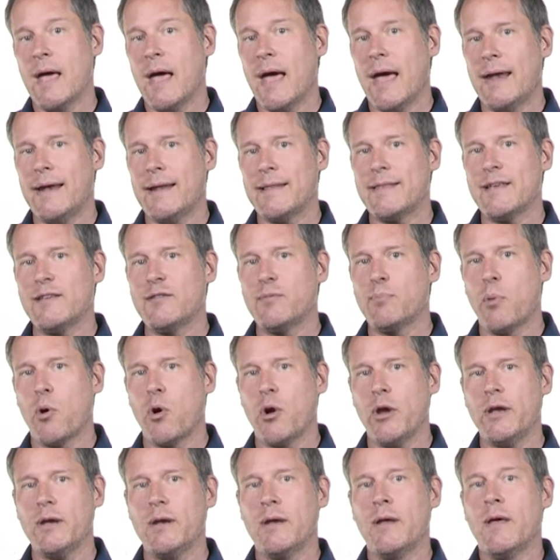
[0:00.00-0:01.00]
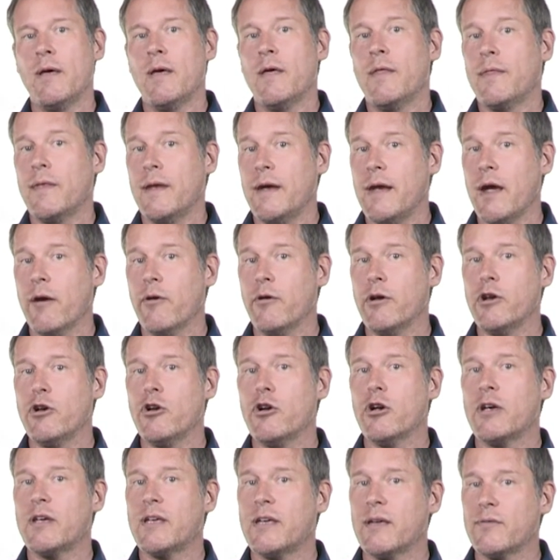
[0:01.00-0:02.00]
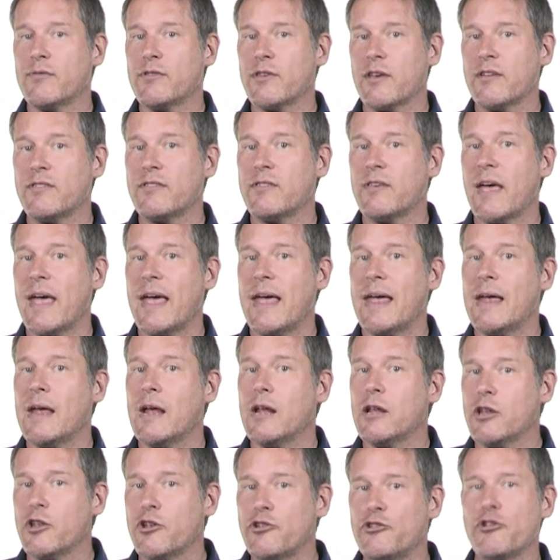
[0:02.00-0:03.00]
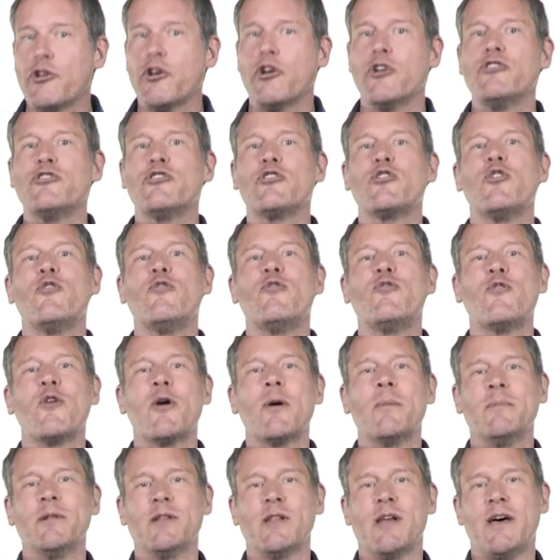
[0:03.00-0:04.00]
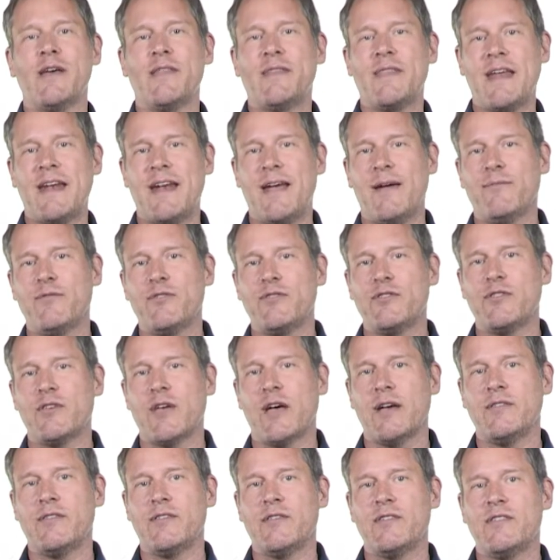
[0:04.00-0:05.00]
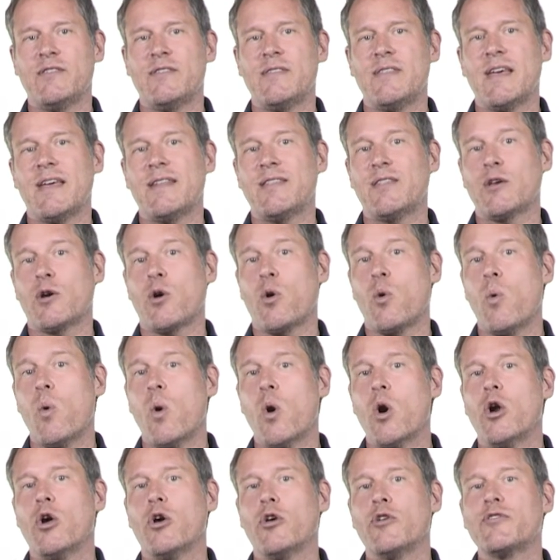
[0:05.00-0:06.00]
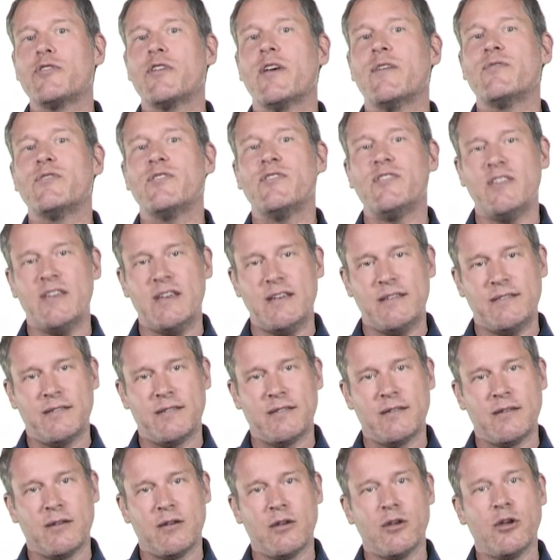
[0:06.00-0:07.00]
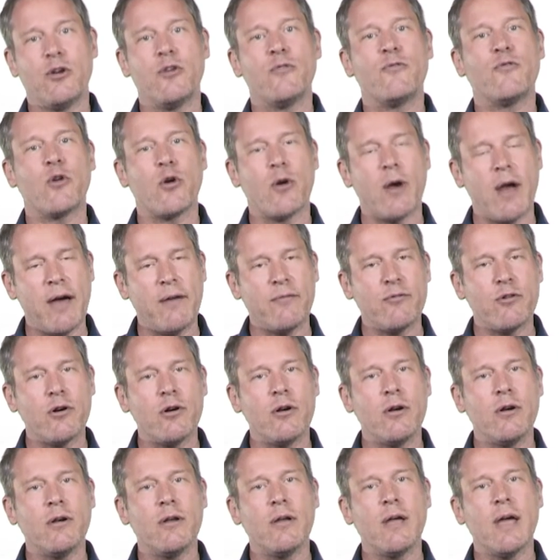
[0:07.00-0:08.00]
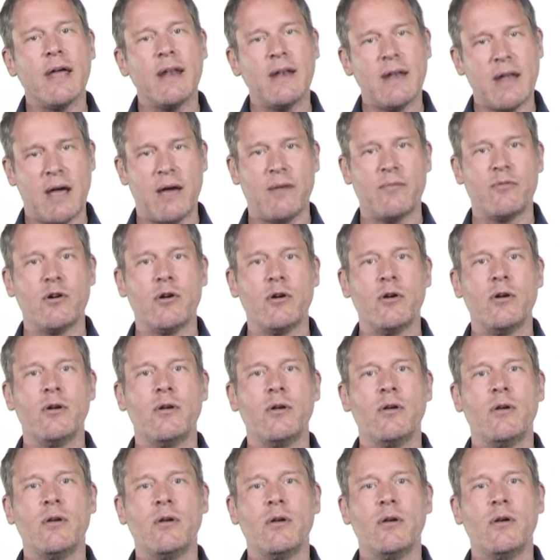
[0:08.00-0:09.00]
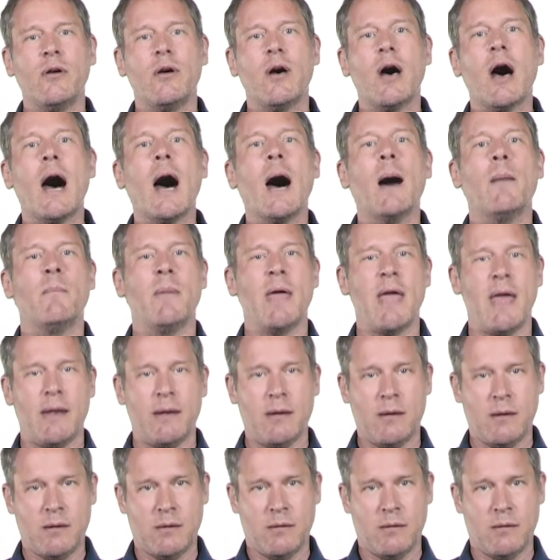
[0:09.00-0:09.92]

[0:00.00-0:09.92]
And at this point, the narrator gives us a liturgical formula that emphasizes that the quarrels have ceased forever and ever. Amen.